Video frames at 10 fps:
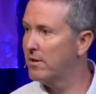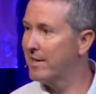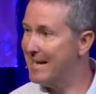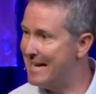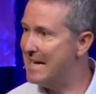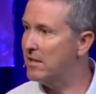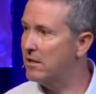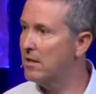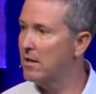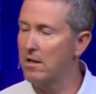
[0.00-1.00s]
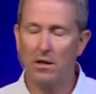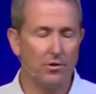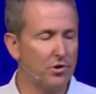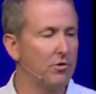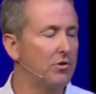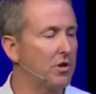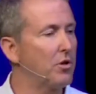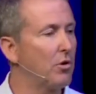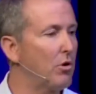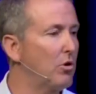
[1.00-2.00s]
They hid Jews in
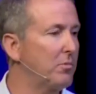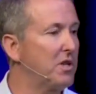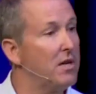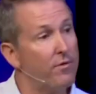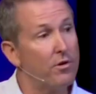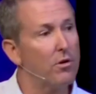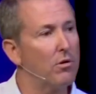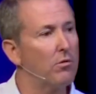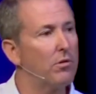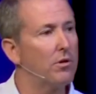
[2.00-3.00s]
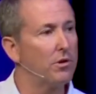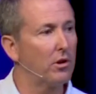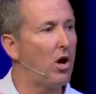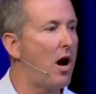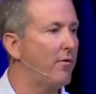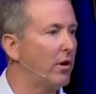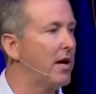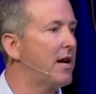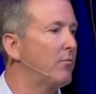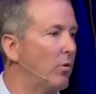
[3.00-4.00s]
their homes, even though the law of the
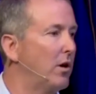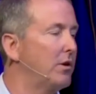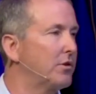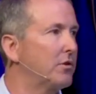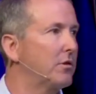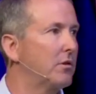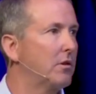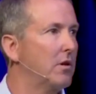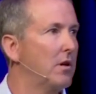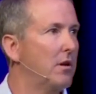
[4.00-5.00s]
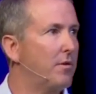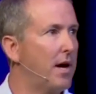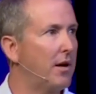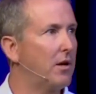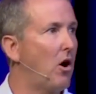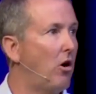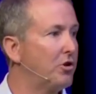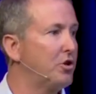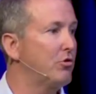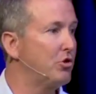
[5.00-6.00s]
land was that all
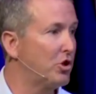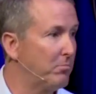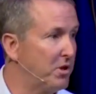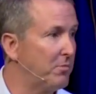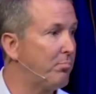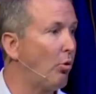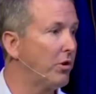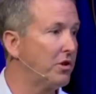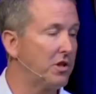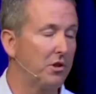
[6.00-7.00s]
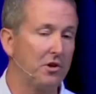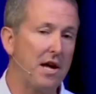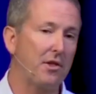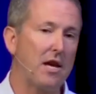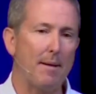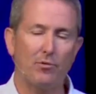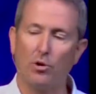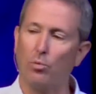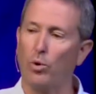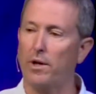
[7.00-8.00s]
Jews should be deported to either death camps
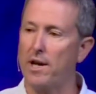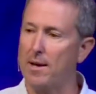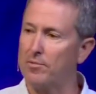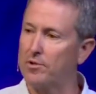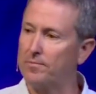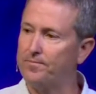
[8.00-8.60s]
or work camps.